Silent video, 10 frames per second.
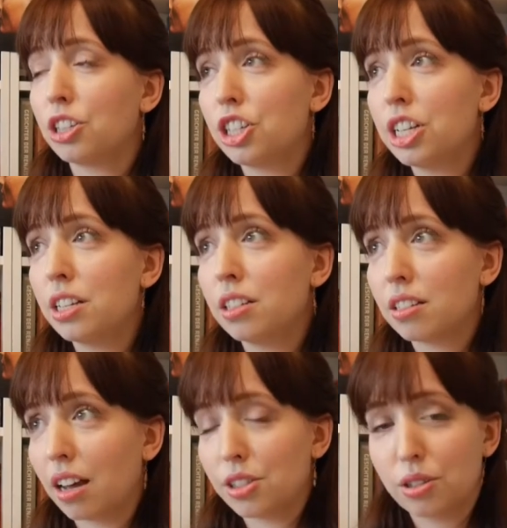she
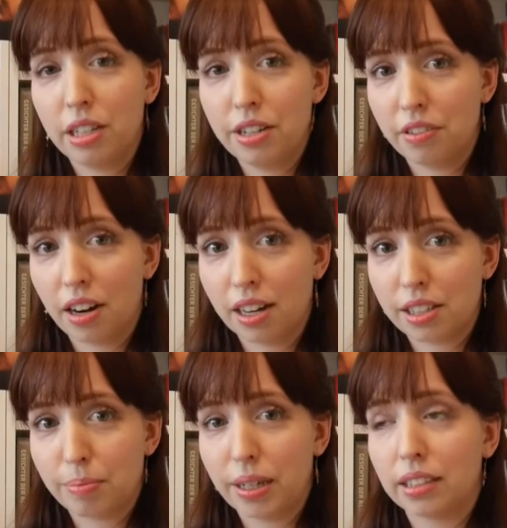decides to leave her
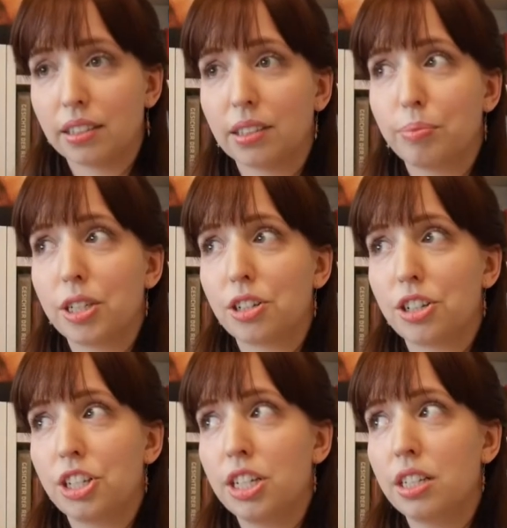husband because
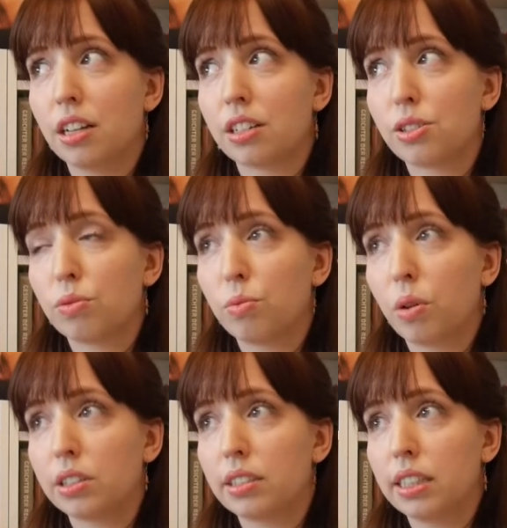she doesn't
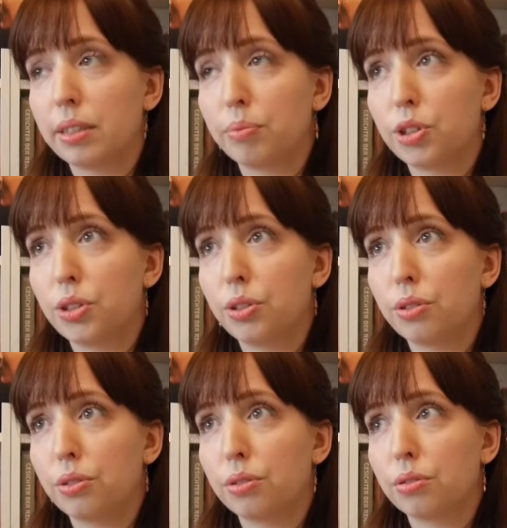want him
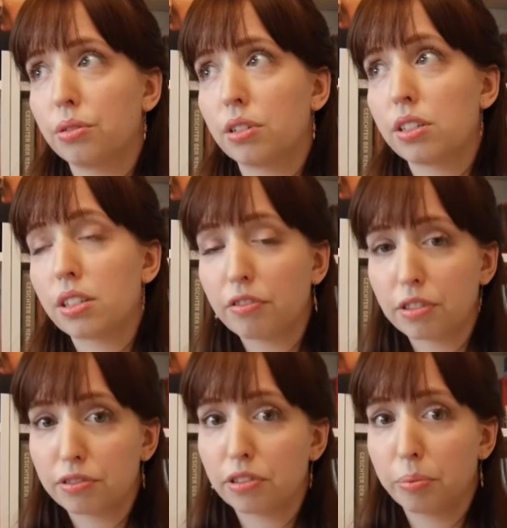to
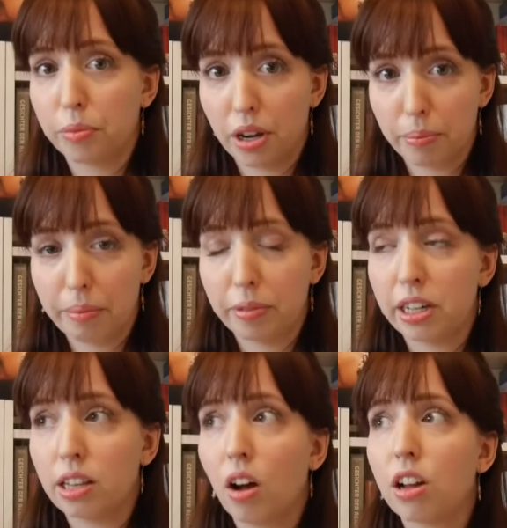suffer from her
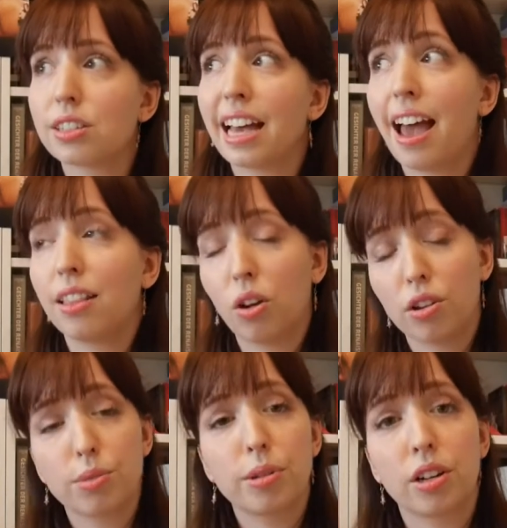memory loss, and
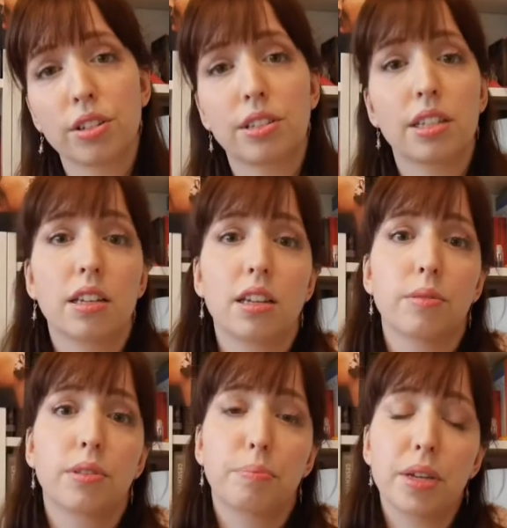also because
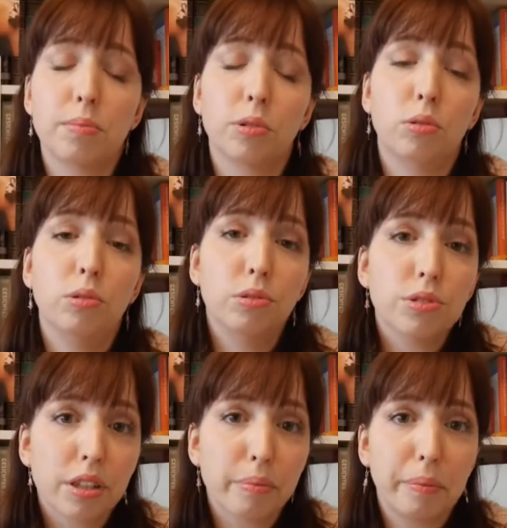the people who
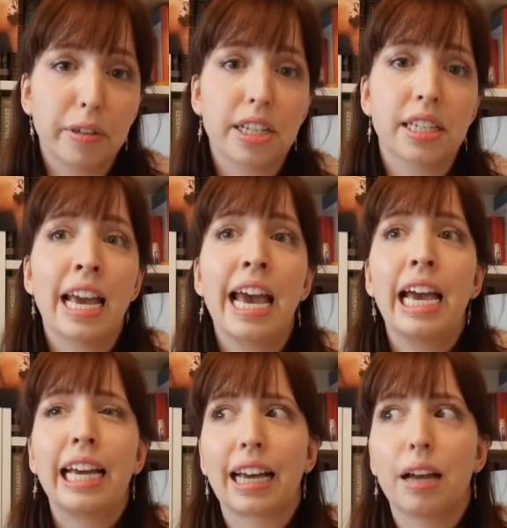lose the memories
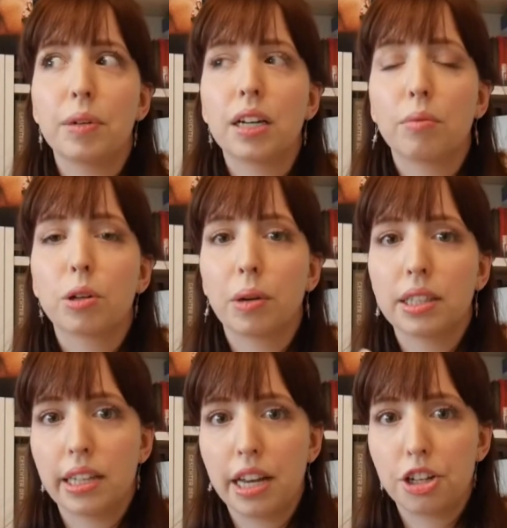can become
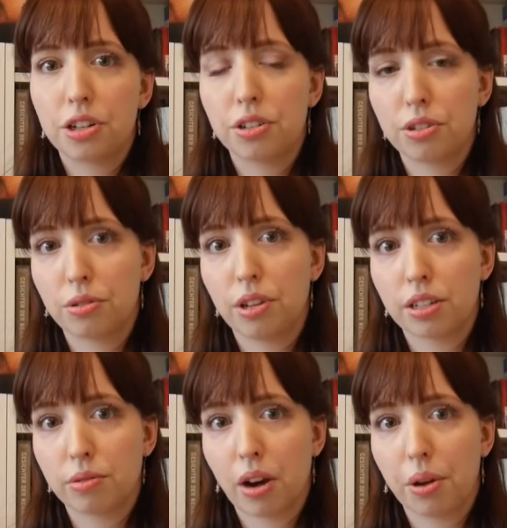quite dangerous to their
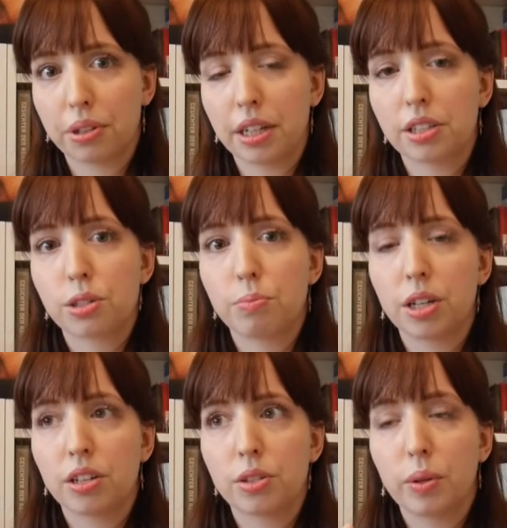surroundings,
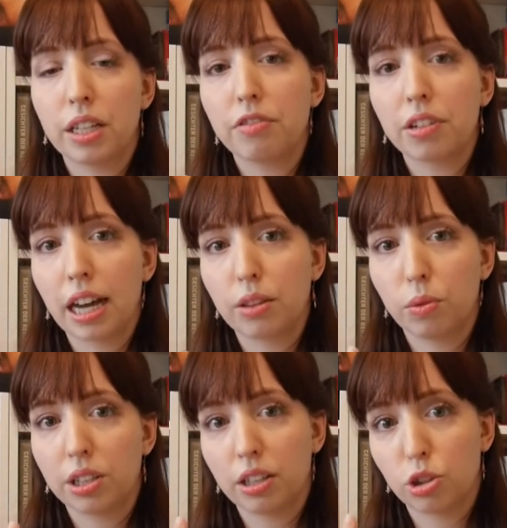because when they forget
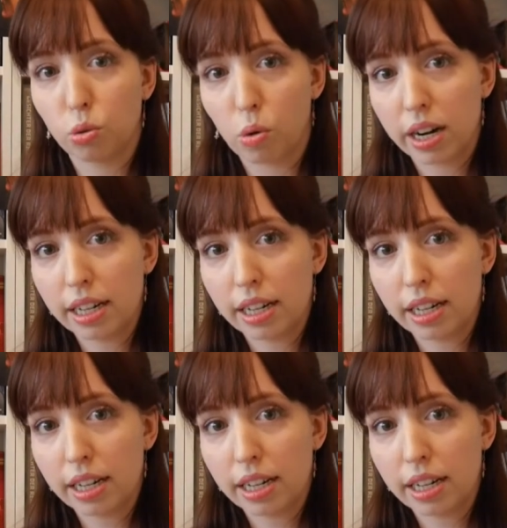what a door